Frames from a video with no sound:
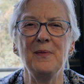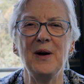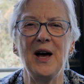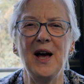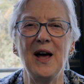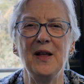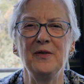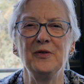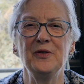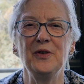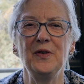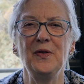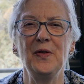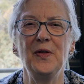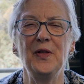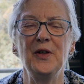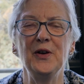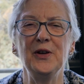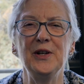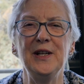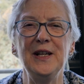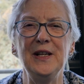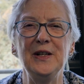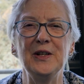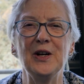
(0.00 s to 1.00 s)

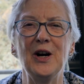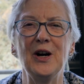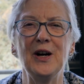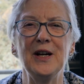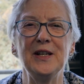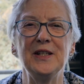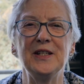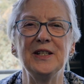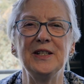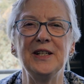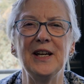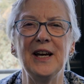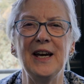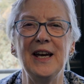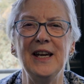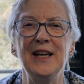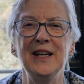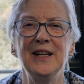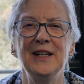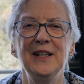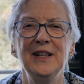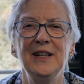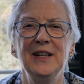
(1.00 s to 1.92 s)
139 today.